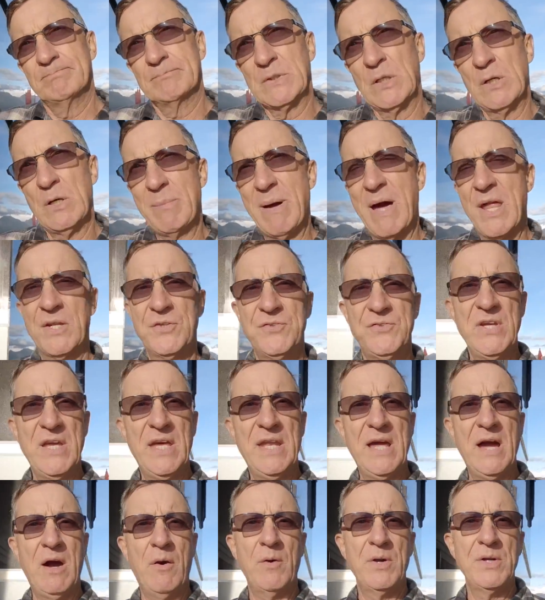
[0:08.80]
about a
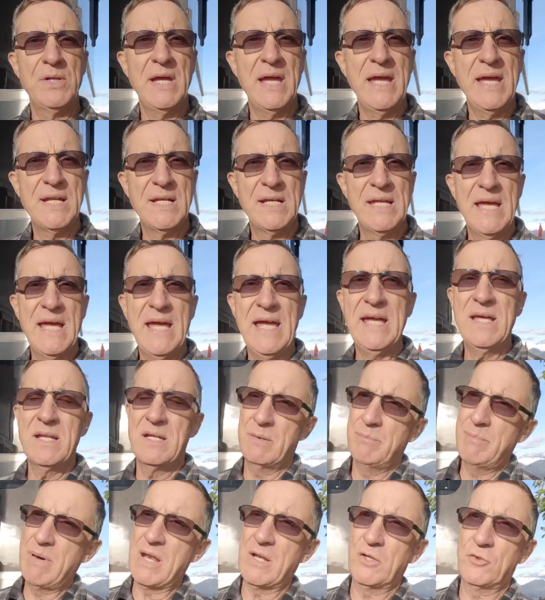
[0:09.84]
10-hour day today and
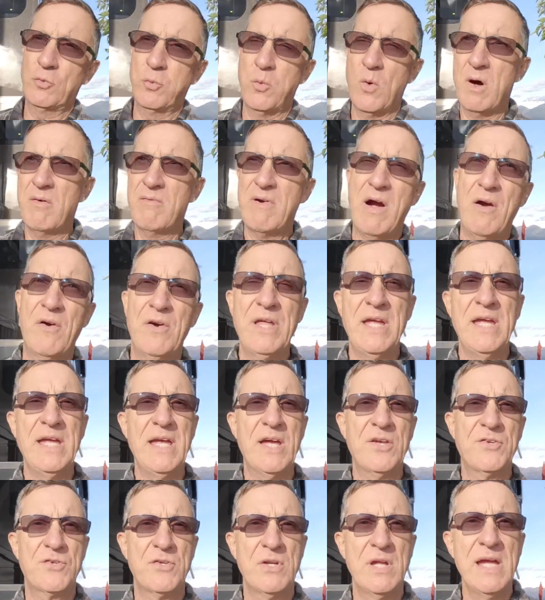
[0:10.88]
about a 12-hour day
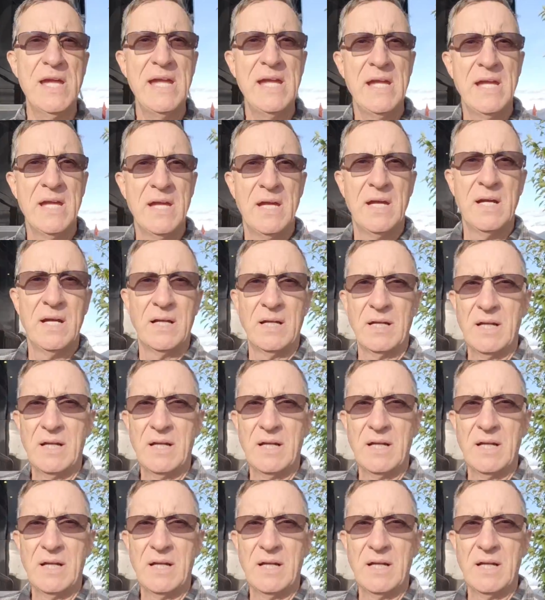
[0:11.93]
yesterday.